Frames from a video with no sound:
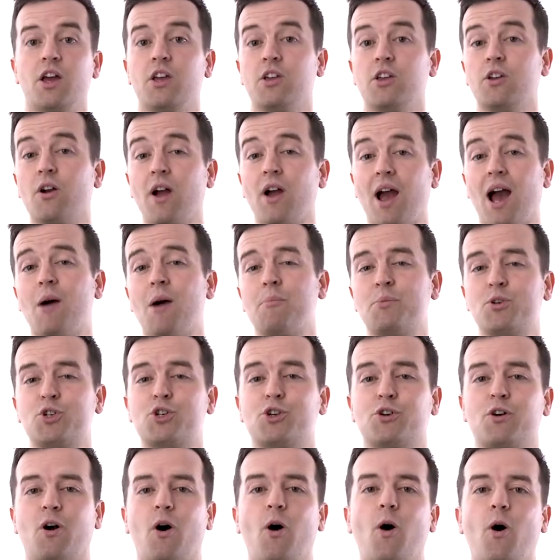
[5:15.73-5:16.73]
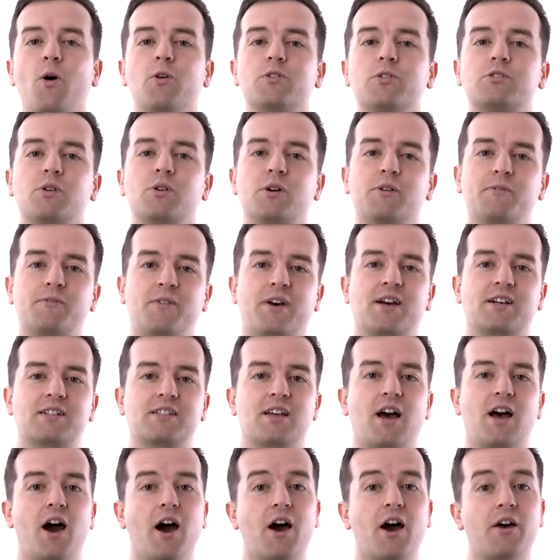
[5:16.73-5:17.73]
Your aperture also affects
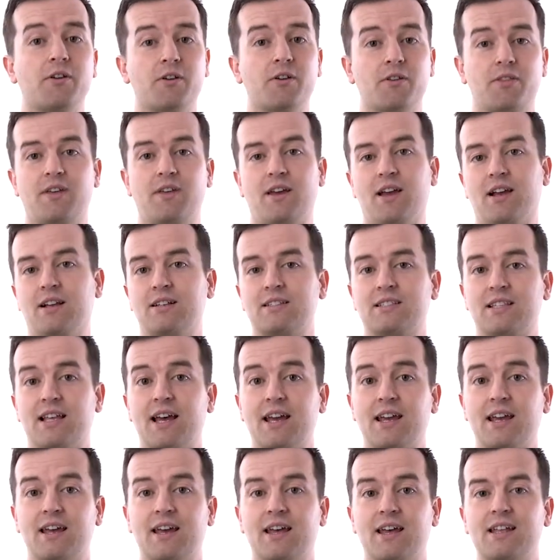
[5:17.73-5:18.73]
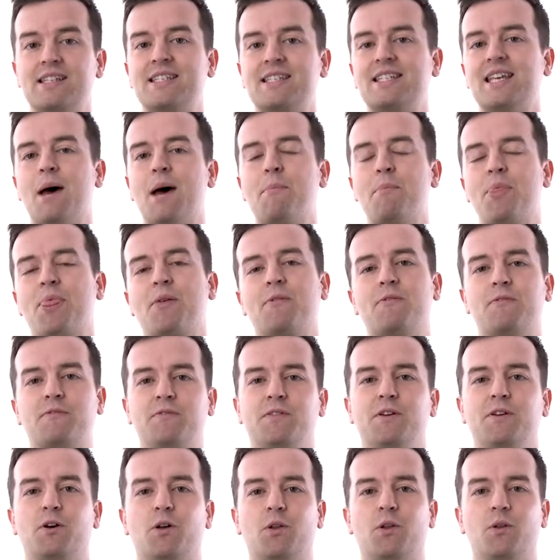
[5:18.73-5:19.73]
other things like depth of
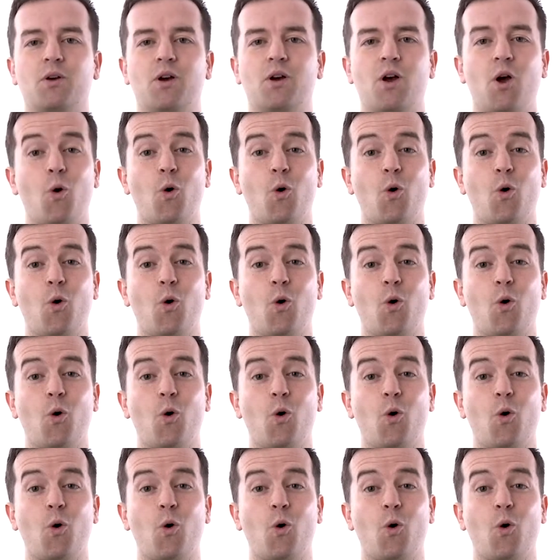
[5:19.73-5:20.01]
field,